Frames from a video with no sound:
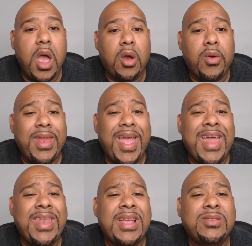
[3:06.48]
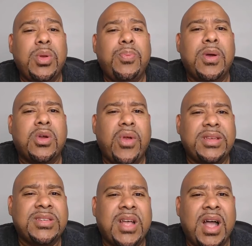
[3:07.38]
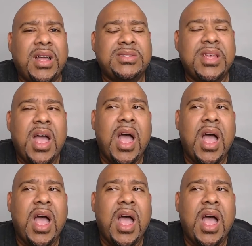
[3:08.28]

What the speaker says: All right, and as we progress, guys,